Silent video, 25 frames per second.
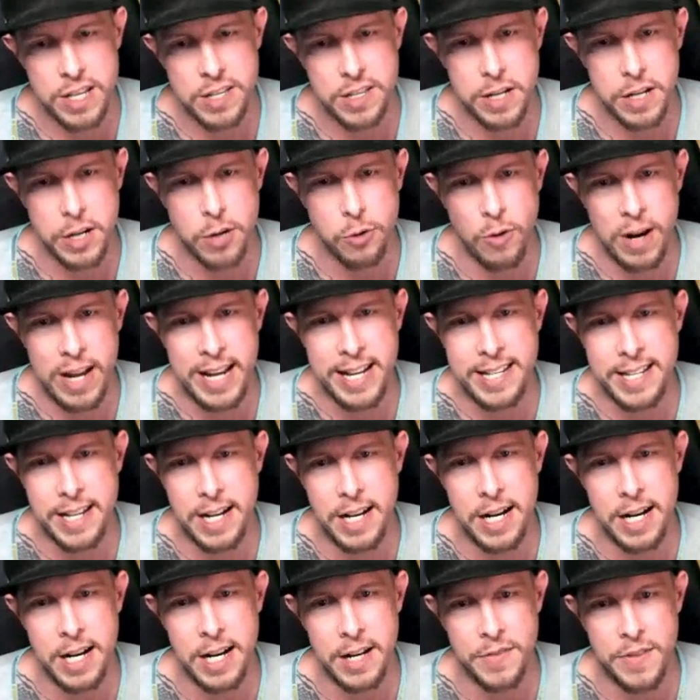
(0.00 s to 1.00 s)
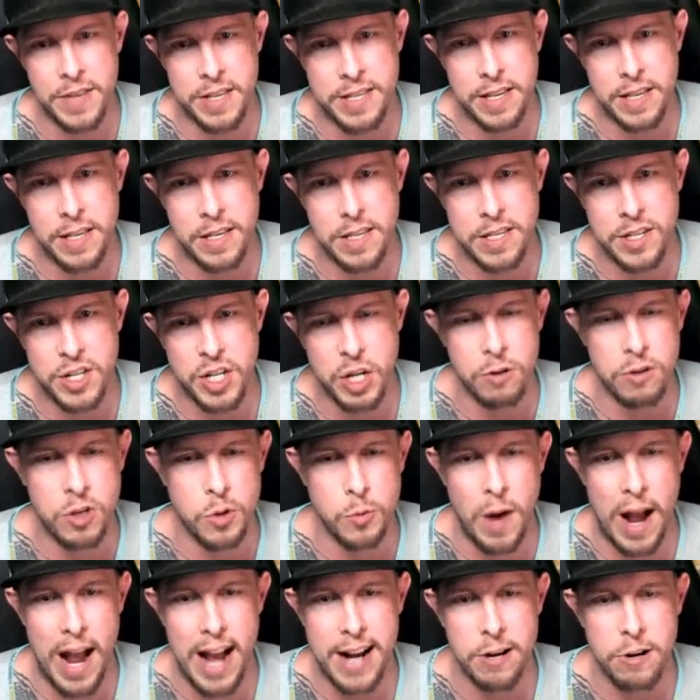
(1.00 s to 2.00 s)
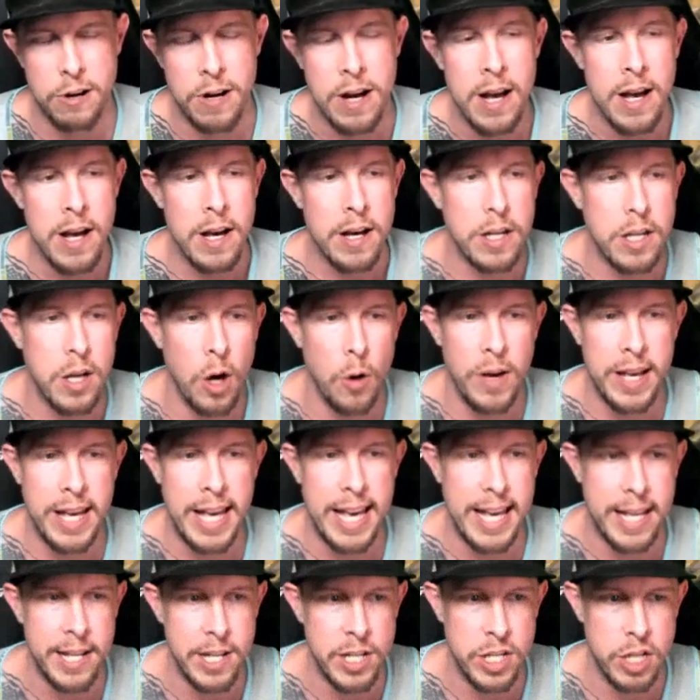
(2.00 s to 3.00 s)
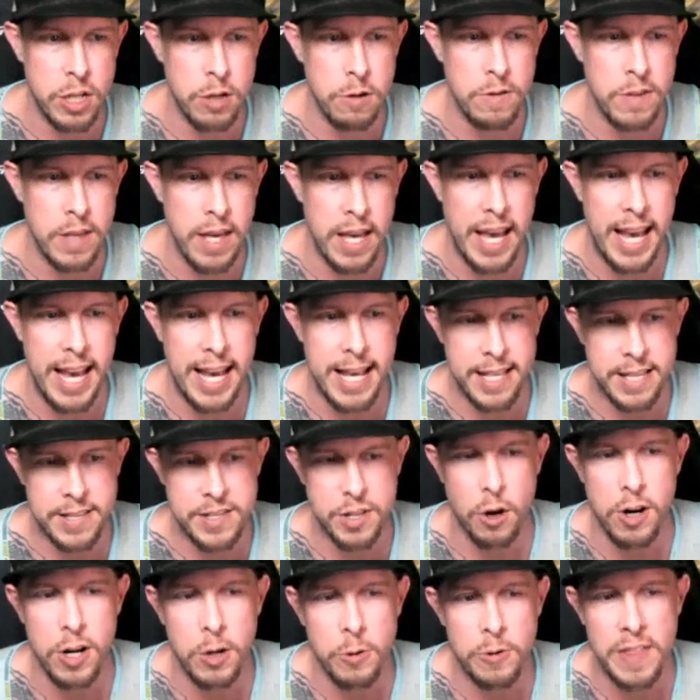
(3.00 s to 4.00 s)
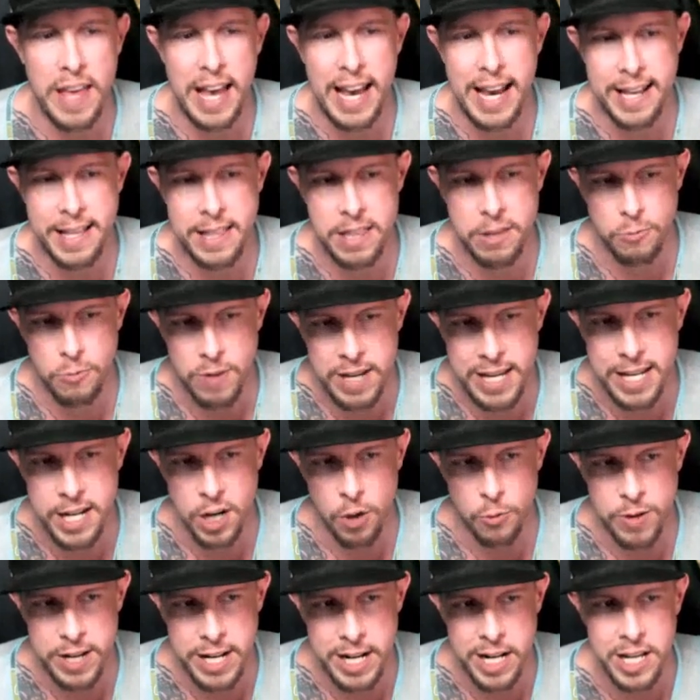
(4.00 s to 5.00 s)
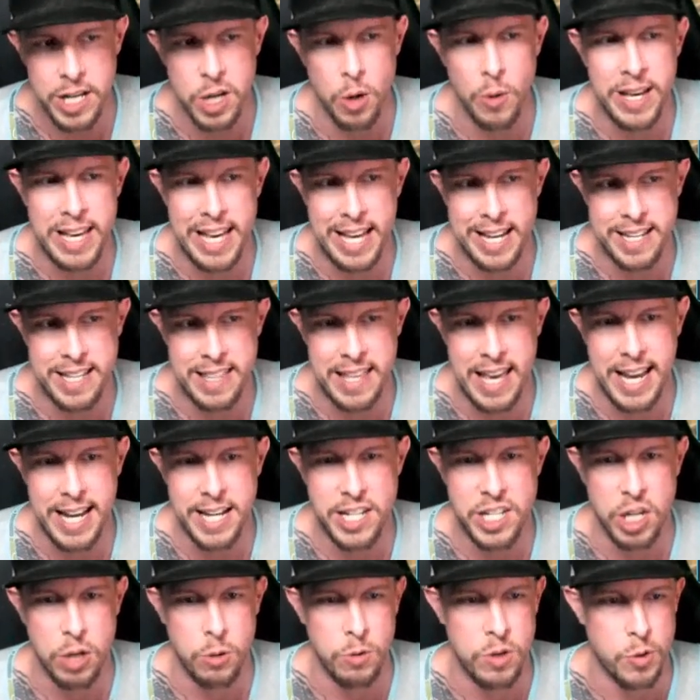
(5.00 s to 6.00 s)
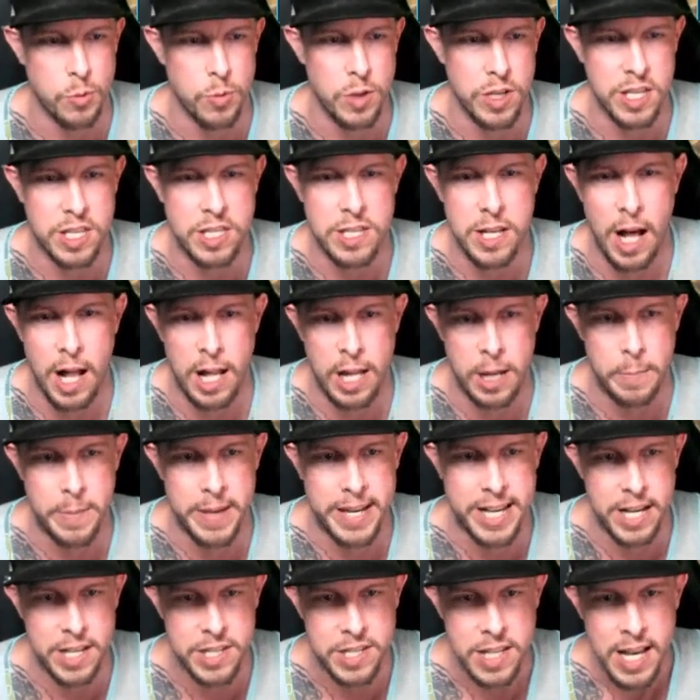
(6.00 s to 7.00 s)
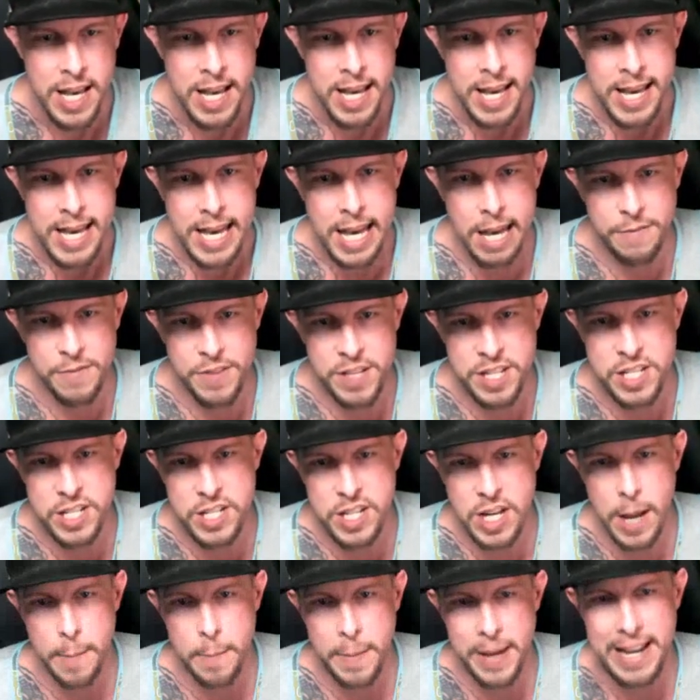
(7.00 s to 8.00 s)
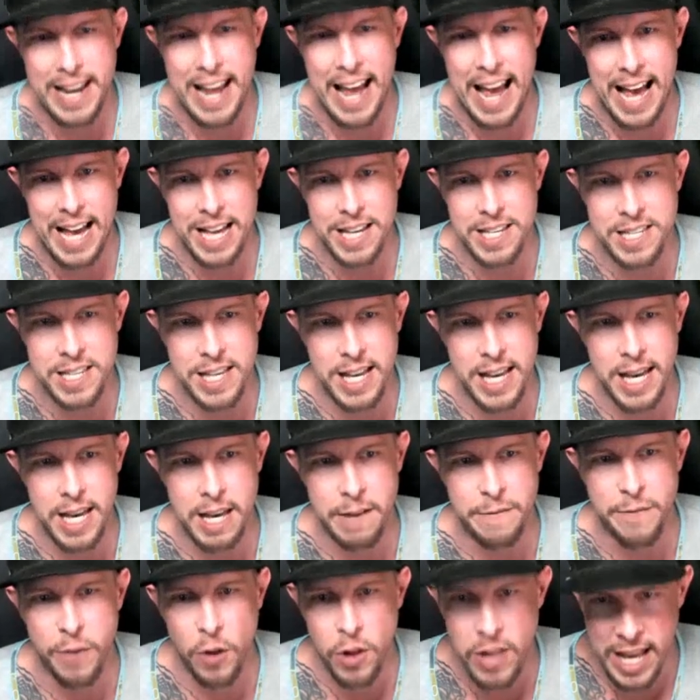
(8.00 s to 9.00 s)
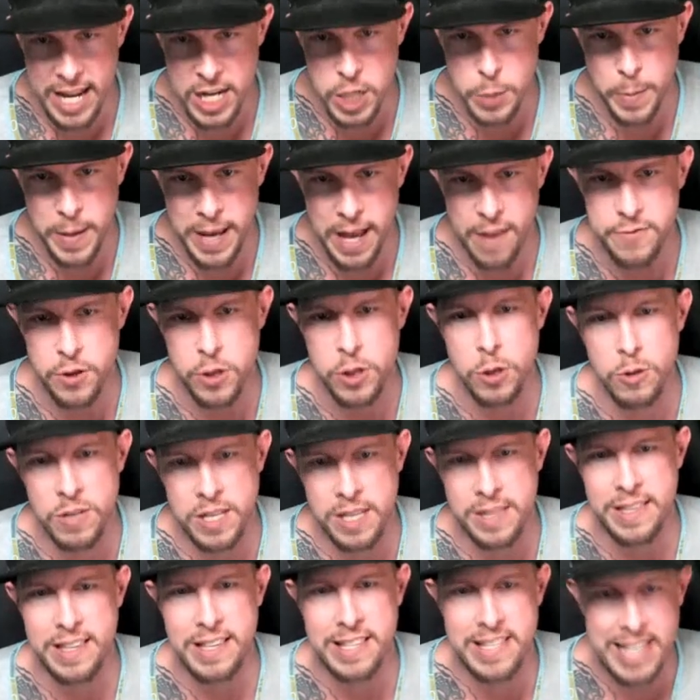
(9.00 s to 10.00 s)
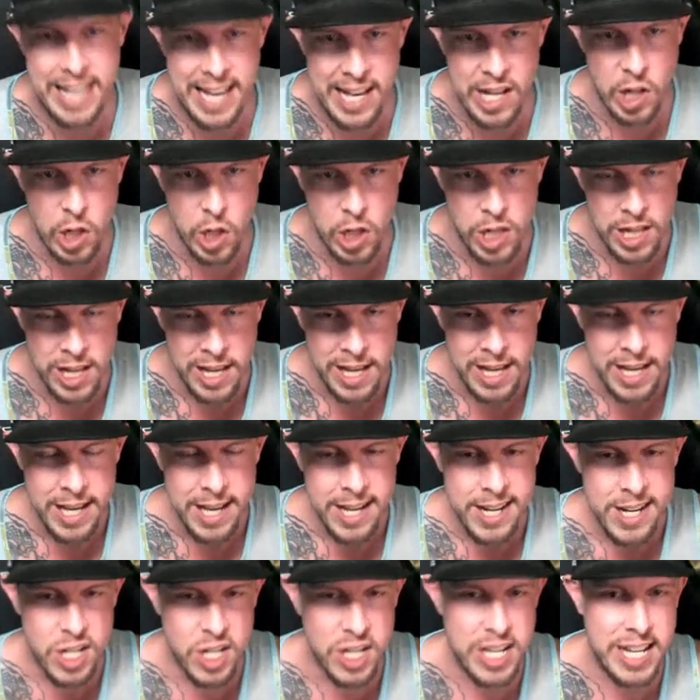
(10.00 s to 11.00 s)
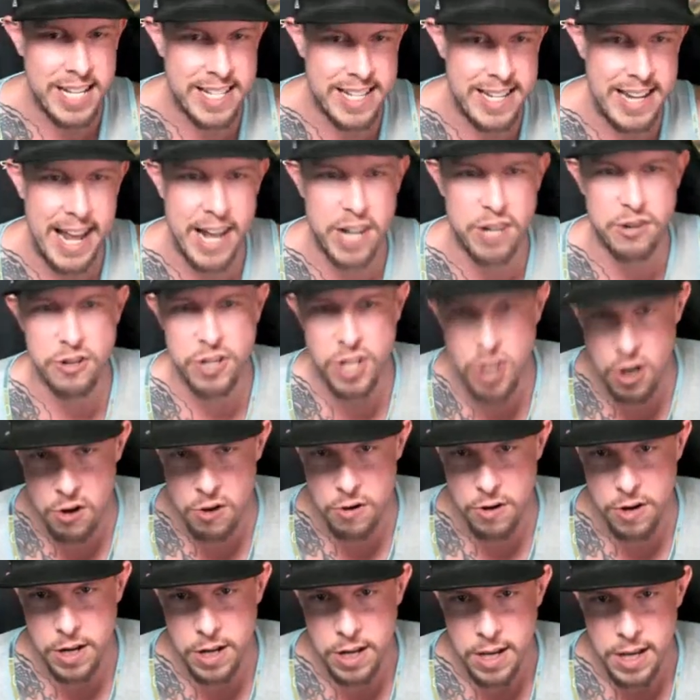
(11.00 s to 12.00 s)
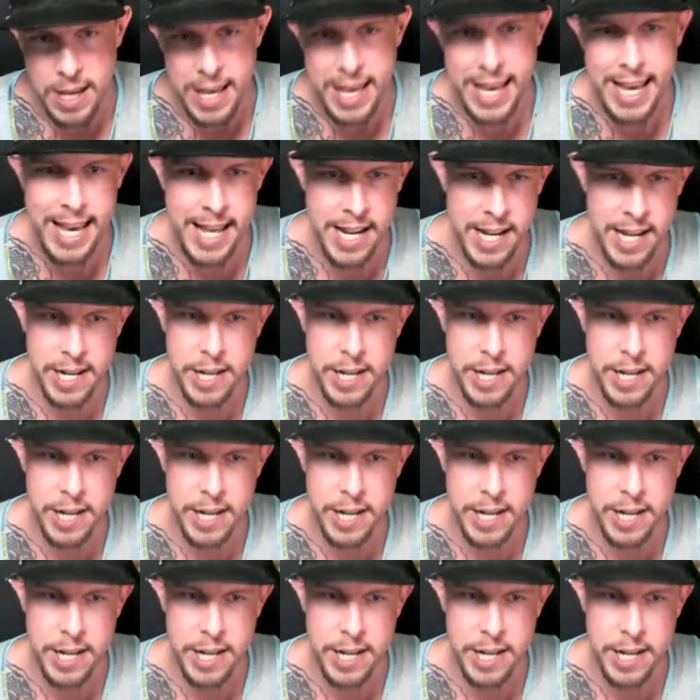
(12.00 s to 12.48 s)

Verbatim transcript: is a great, uh, this sheer swagger going into the A, starting with the A3 in arena and going into the A2 is really solid because if this champion has a full HP after using this skill, she gets an extra turn and